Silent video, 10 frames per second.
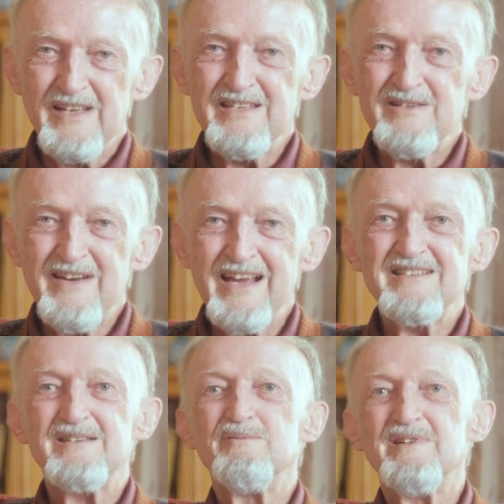
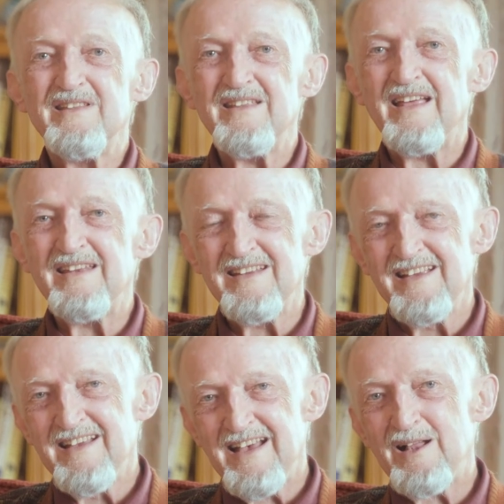interacted with
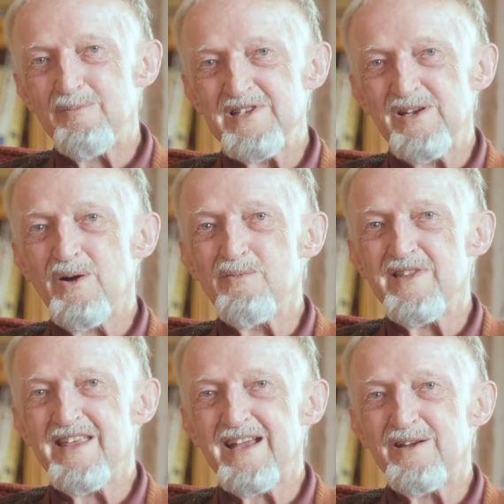and helped along
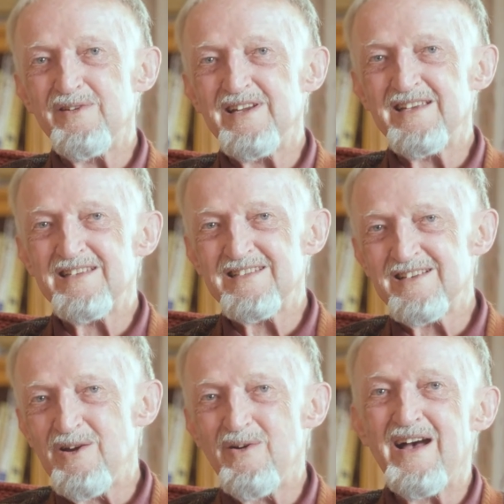with their careers
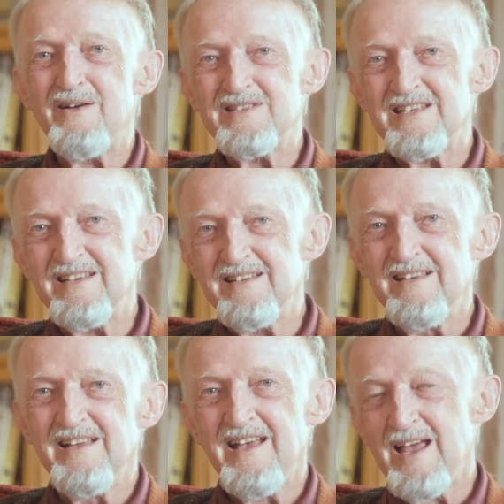go out
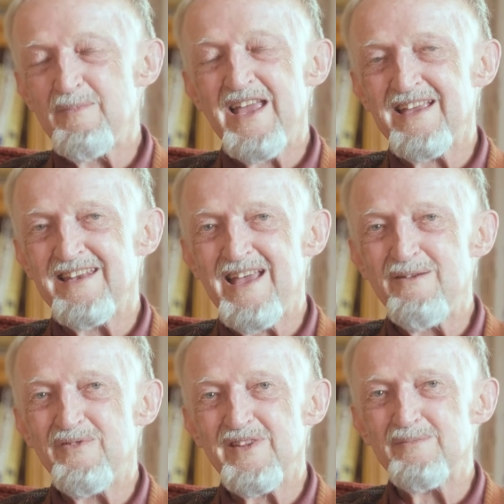and, and make a
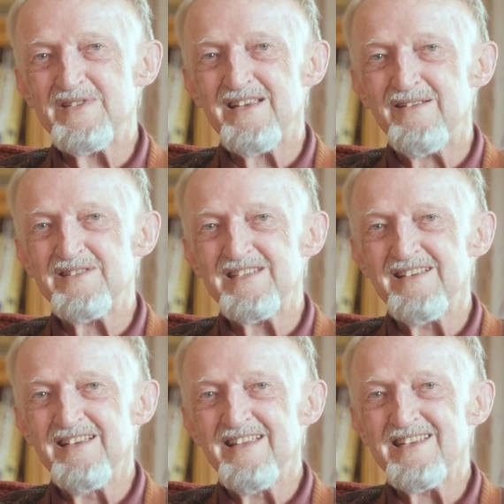name for themselves.
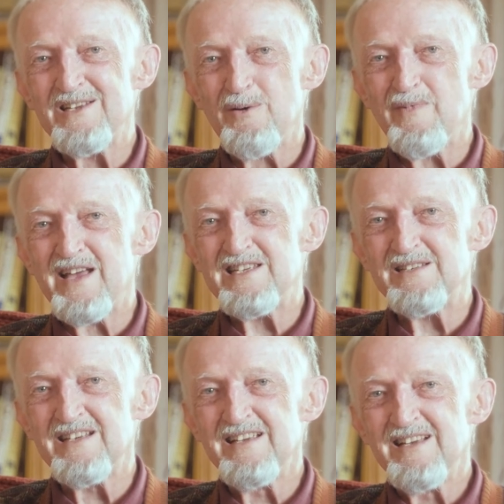There's not
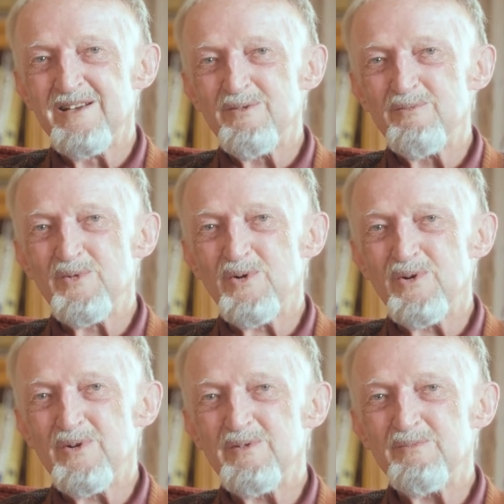much
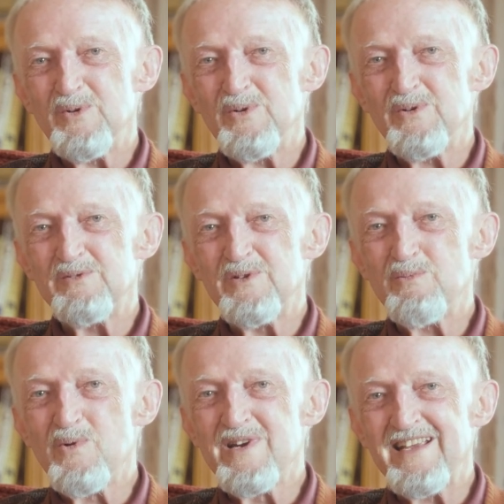more, more
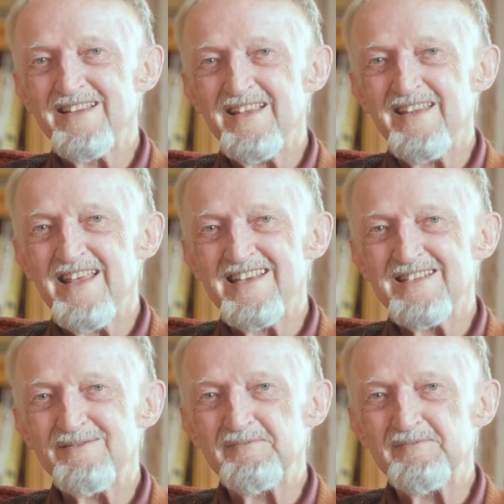rewarding than that.